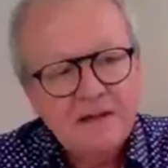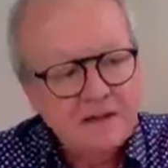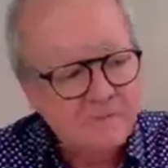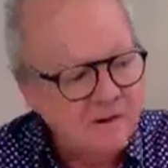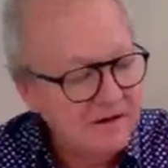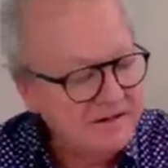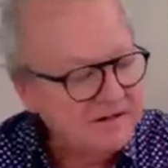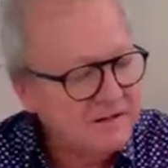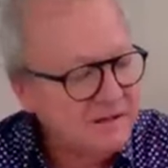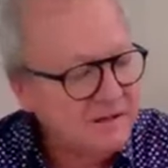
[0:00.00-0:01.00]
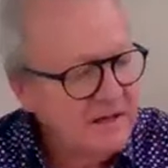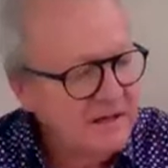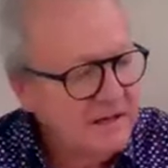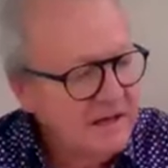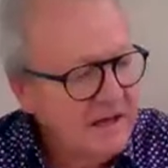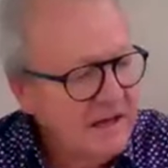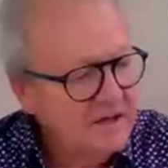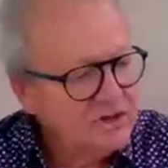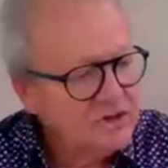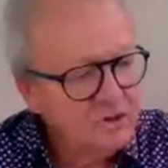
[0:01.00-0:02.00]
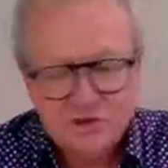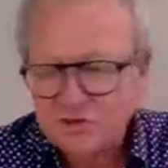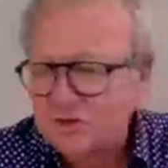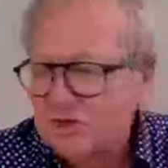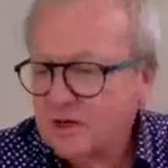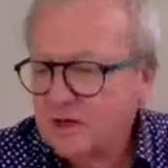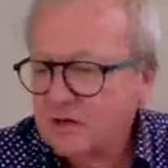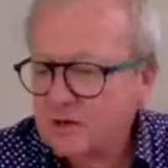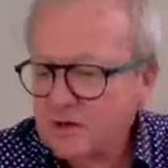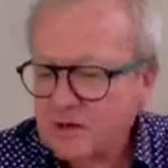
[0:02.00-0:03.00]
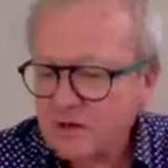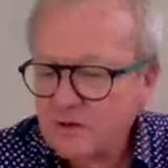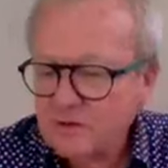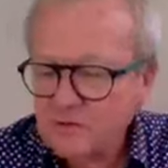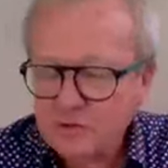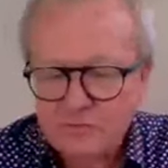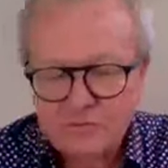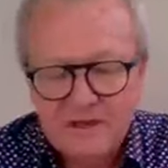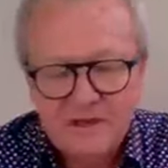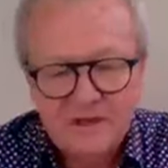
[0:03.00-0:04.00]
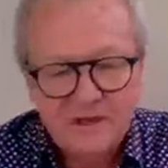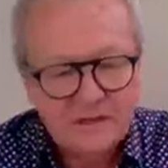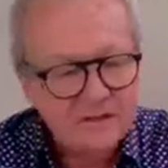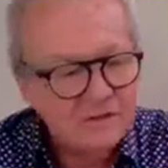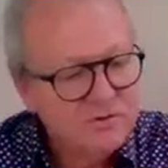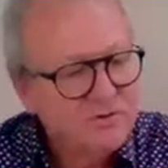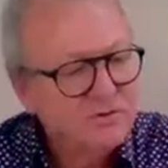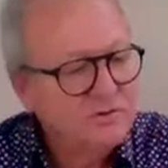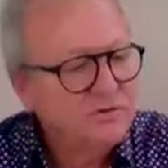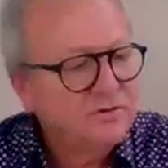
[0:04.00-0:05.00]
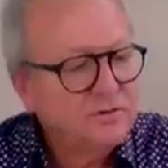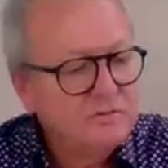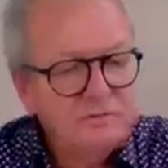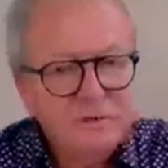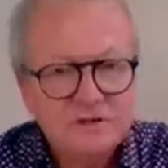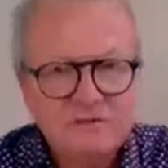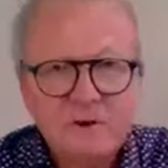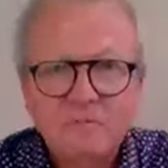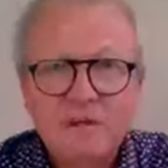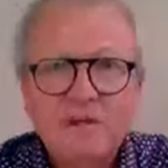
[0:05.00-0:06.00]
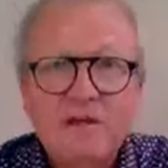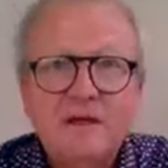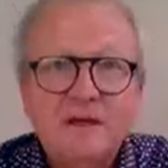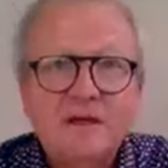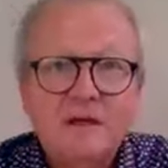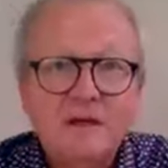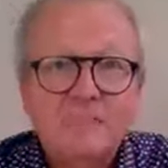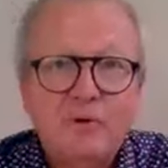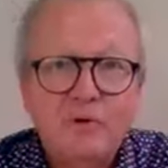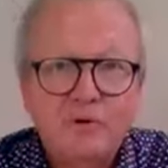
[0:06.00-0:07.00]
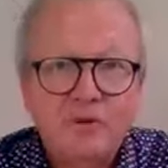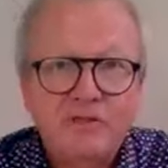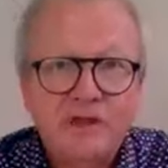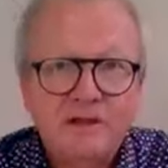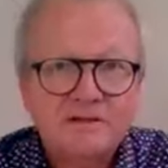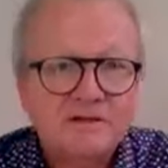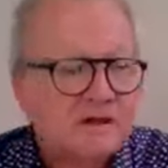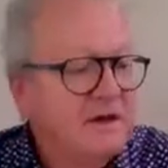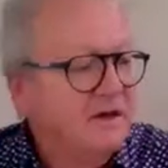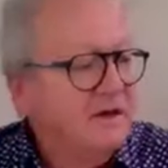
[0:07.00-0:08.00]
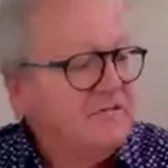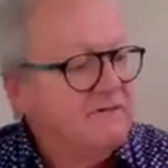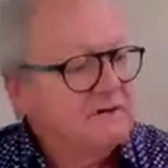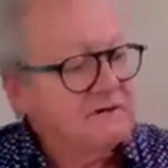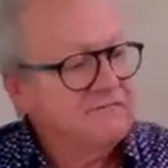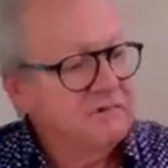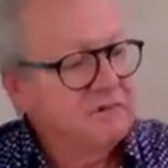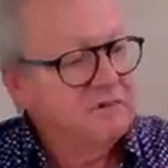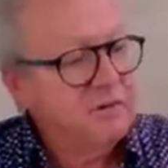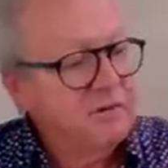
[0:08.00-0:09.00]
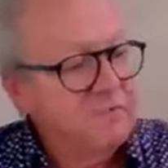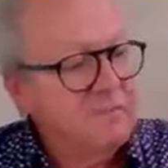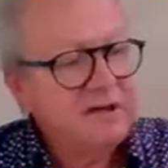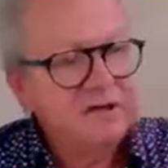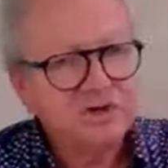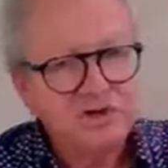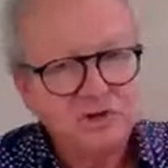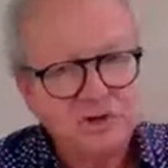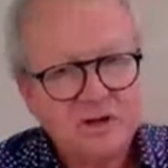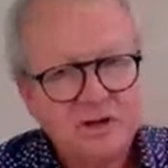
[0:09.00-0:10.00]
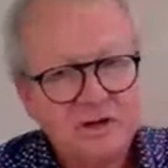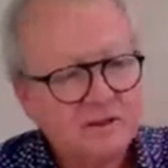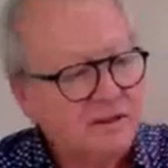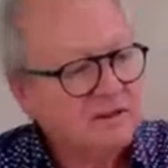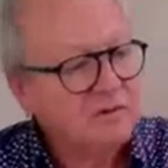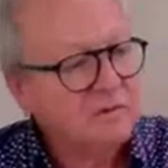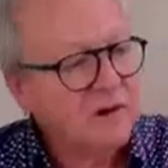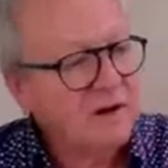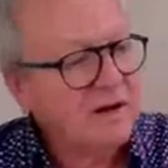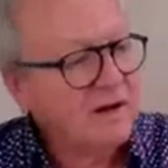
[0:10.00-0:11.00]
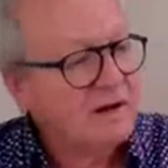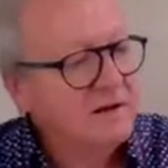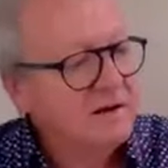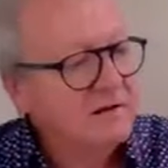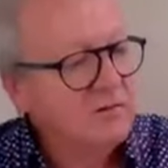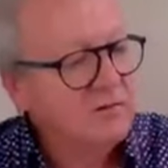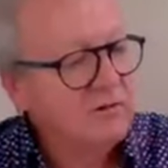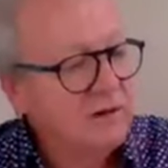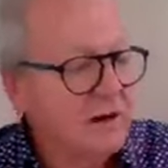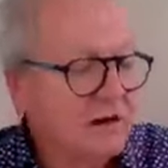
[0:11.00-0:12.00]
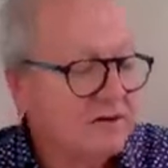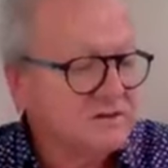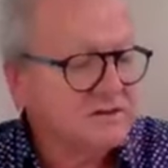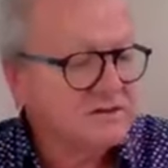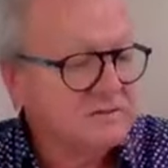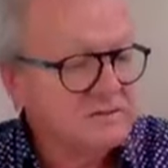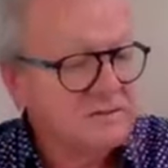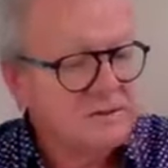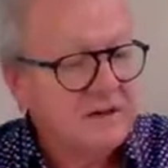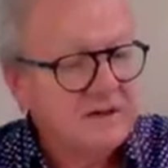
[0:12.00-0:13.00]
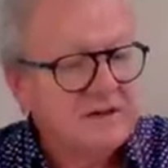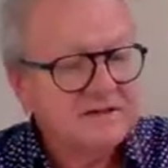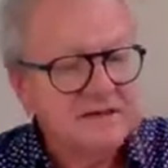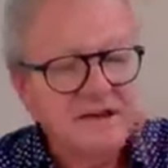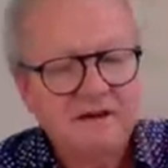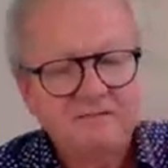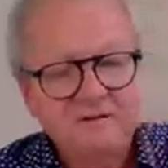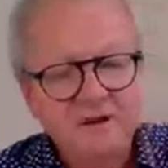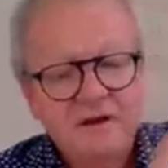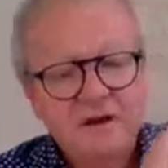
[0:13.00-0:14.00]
in the past, and George Riedel taught me 2 most probably important things. First of all, make sure that the wine or the glass doesn't have